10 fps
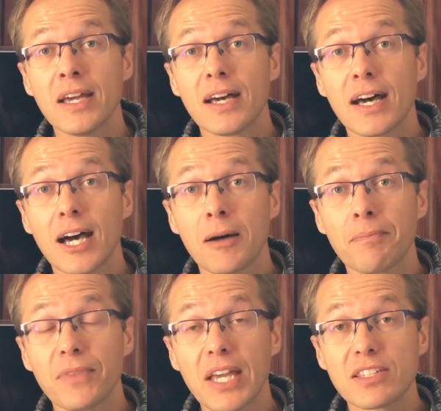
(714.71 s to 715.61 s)

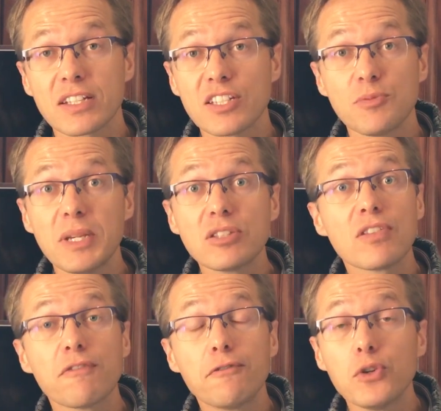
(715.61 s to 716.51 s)
um, it's going to speak to the
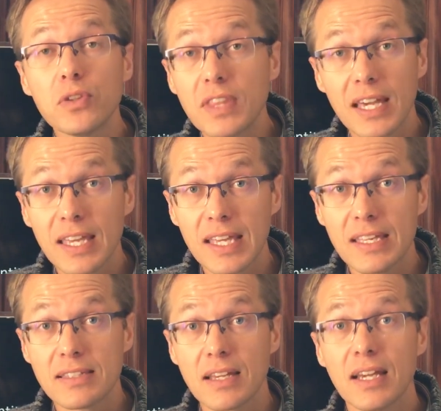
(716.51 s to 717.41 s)
food they
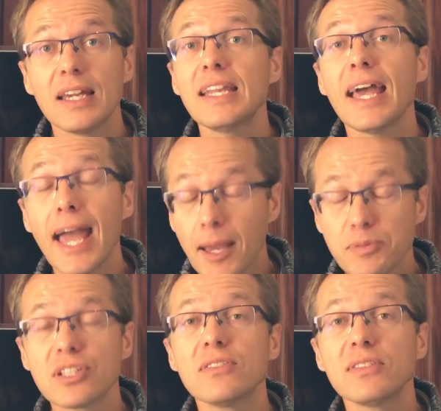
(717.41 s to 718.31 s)
eat. In
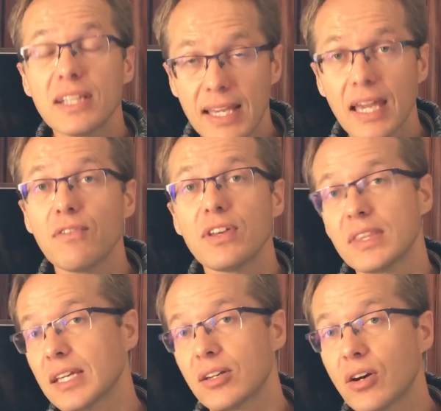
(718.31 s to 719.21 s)
absolutely
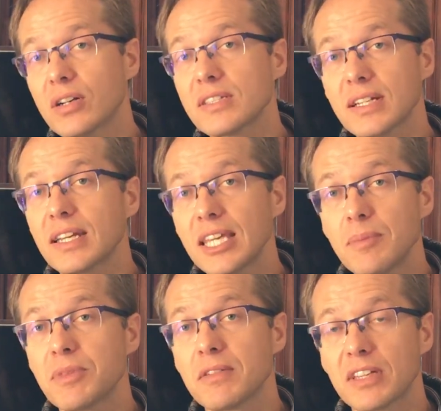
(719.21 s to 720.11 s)
everything, God's going to
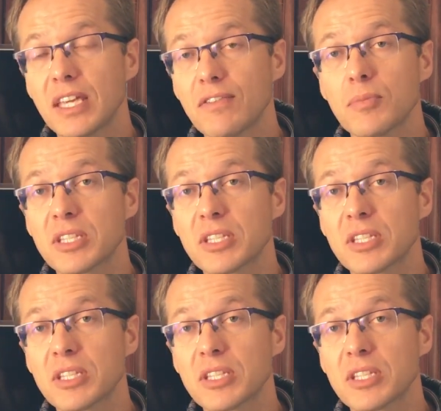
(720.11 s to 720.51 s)
keep them, give them